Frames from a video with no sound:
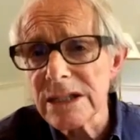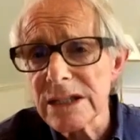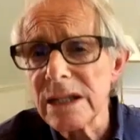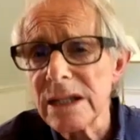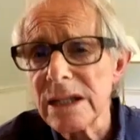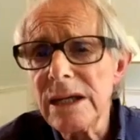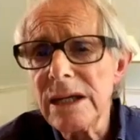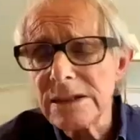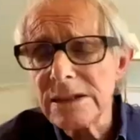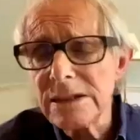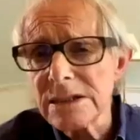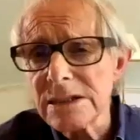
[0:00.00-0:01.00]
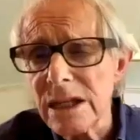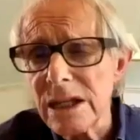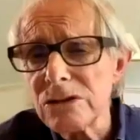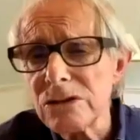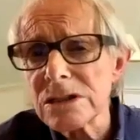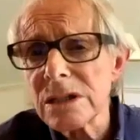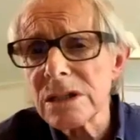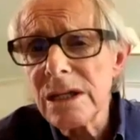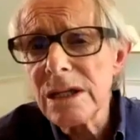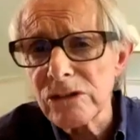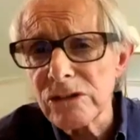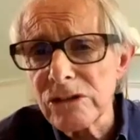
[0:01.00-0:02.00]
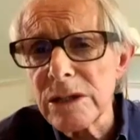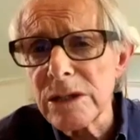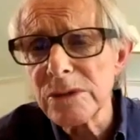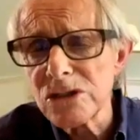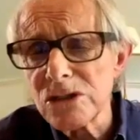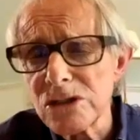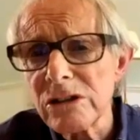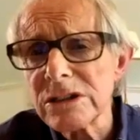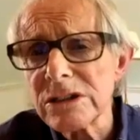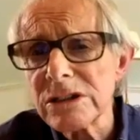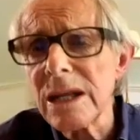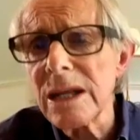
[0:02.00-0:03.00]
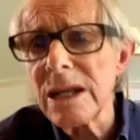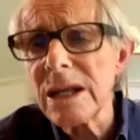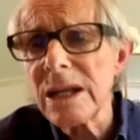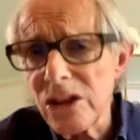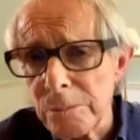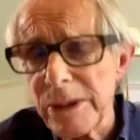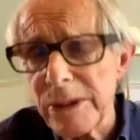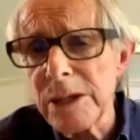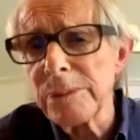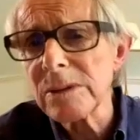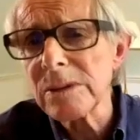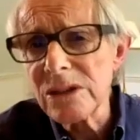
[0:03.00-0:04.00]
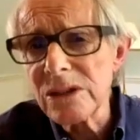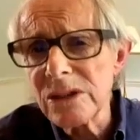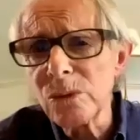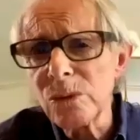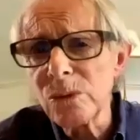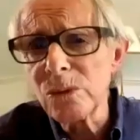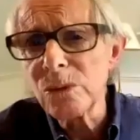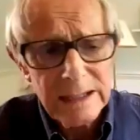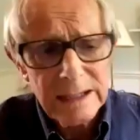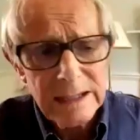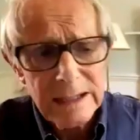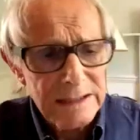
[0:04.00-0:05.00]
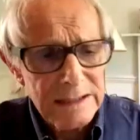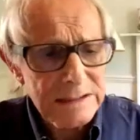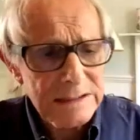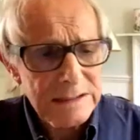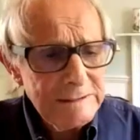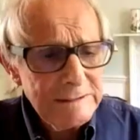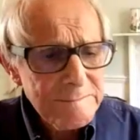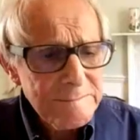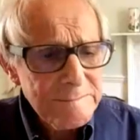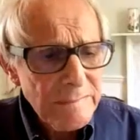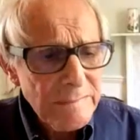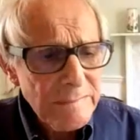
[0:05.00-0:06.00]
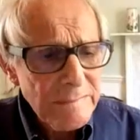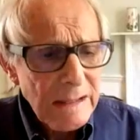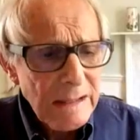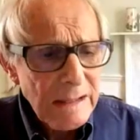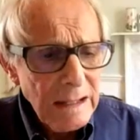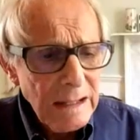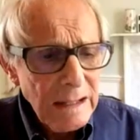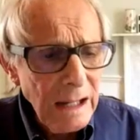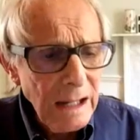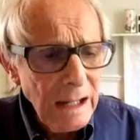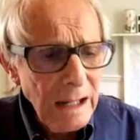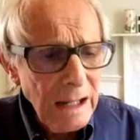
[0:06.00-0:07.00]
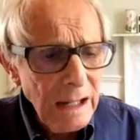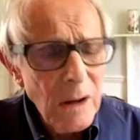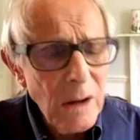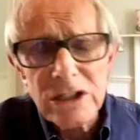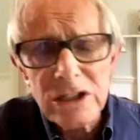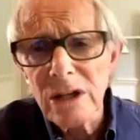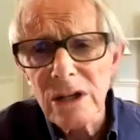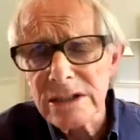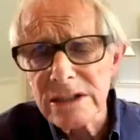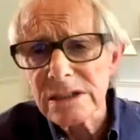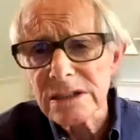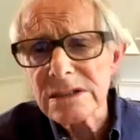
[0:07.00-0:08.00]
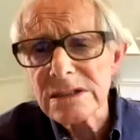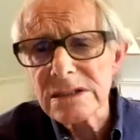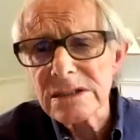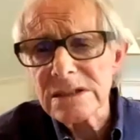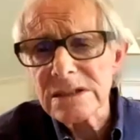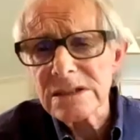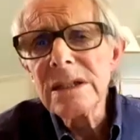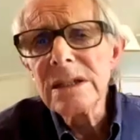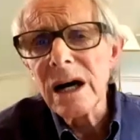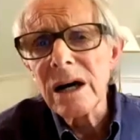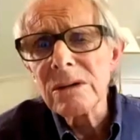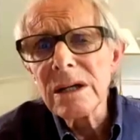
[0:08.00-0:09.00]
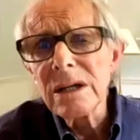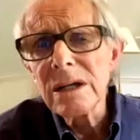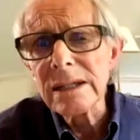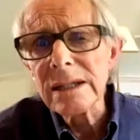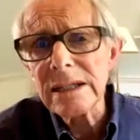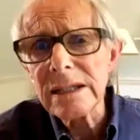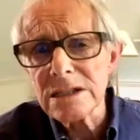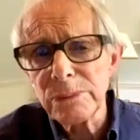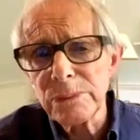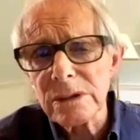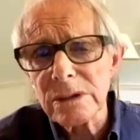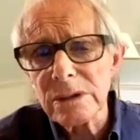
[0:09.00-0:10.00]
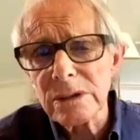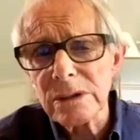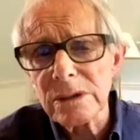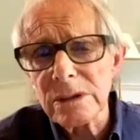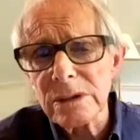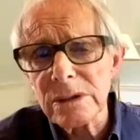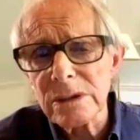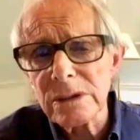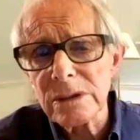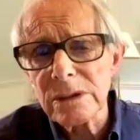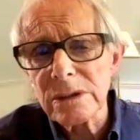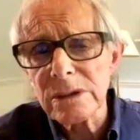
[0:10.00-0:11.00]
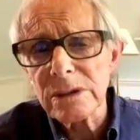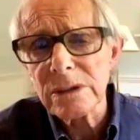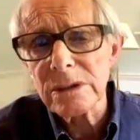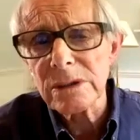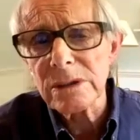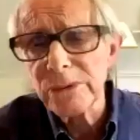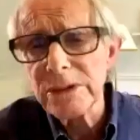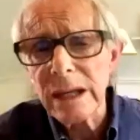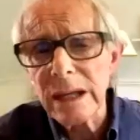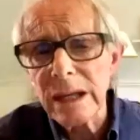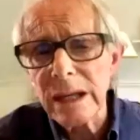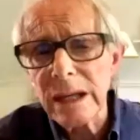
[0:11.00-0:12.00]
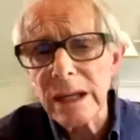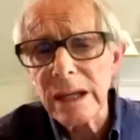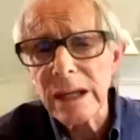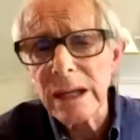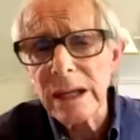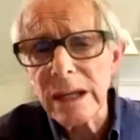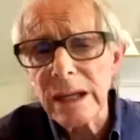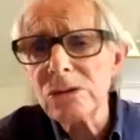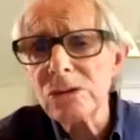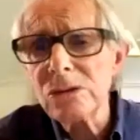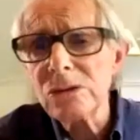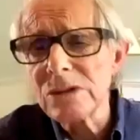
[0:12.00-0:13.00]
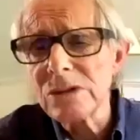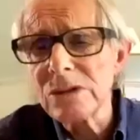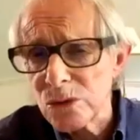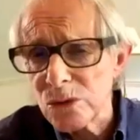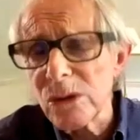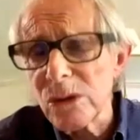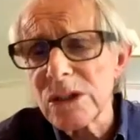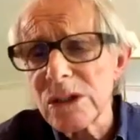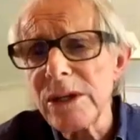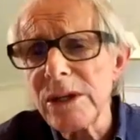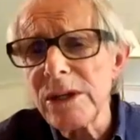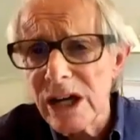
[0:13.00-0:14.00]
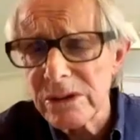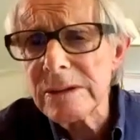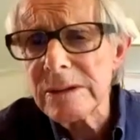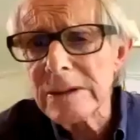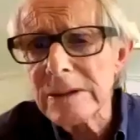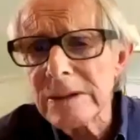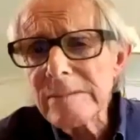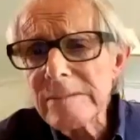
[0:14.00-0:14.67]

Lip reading: as someone again has rightly said, it is the interest of the great majority, the people, the working class. Now, what unites us now? And I think this is an important point to make. What unites us? What do